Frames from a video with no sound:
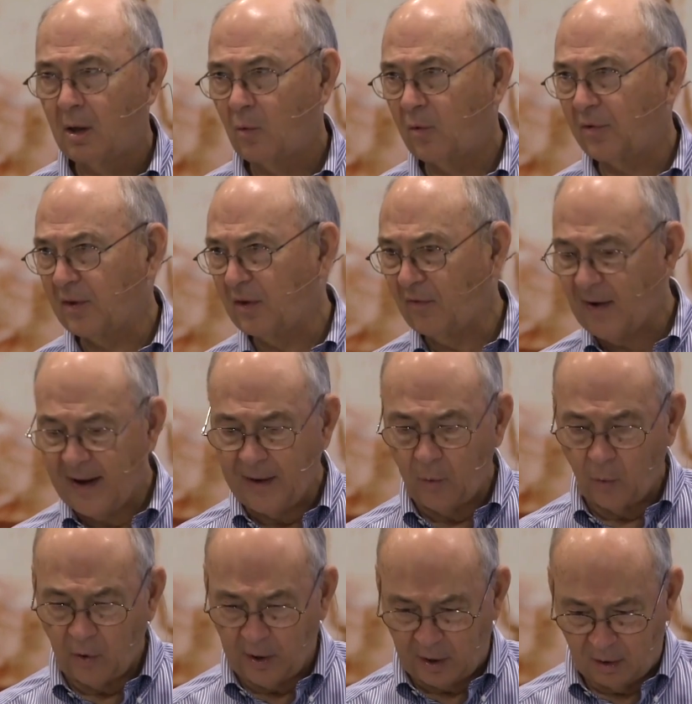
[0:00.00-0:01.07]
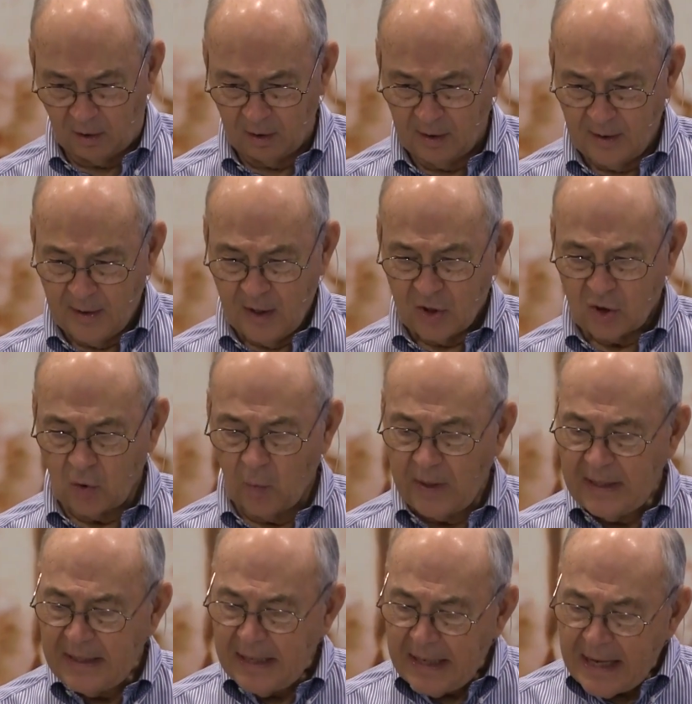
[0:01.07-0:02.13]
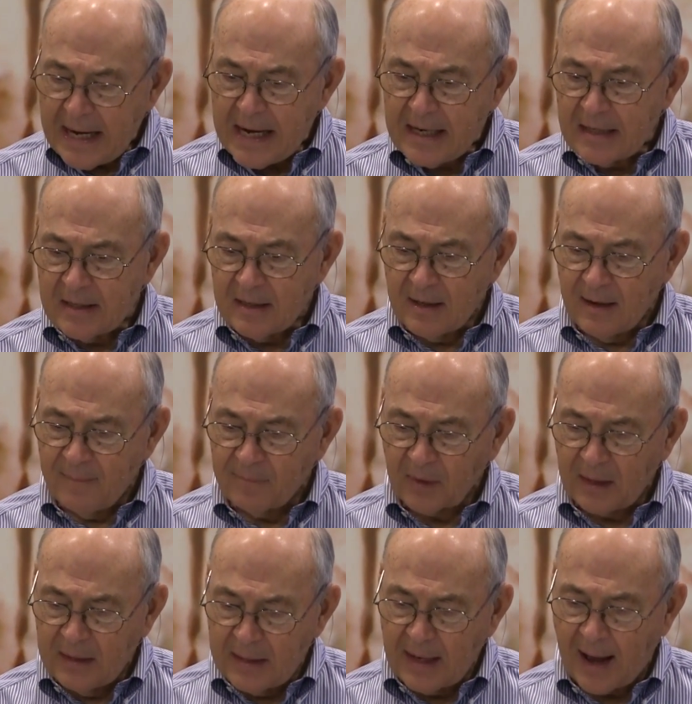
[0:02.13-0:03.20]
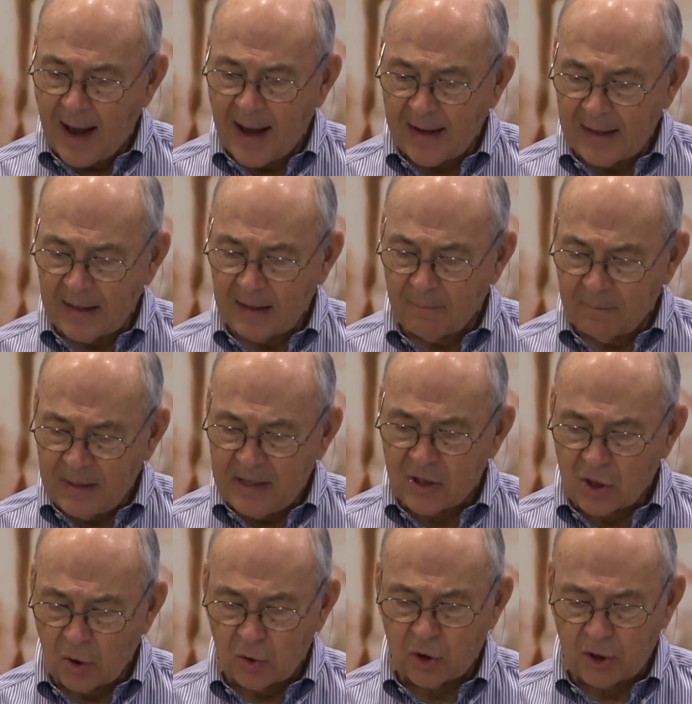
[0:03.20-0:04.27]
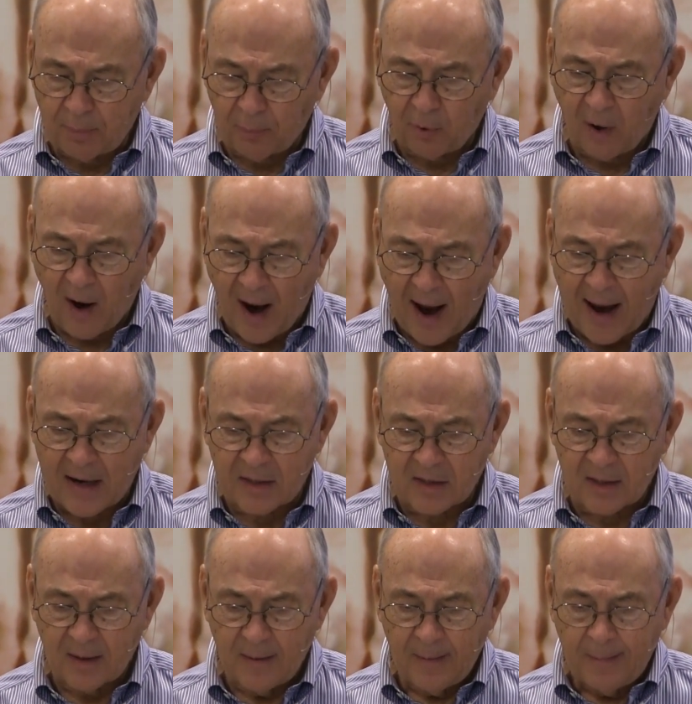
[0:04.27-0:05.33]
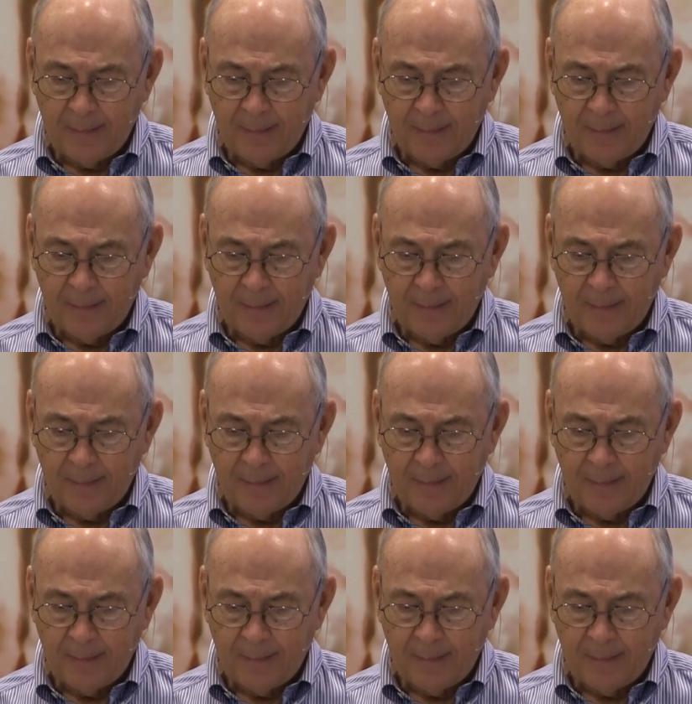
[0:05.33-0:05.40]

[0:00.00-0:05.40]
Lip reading: with divine oracle. So we need not be so surprised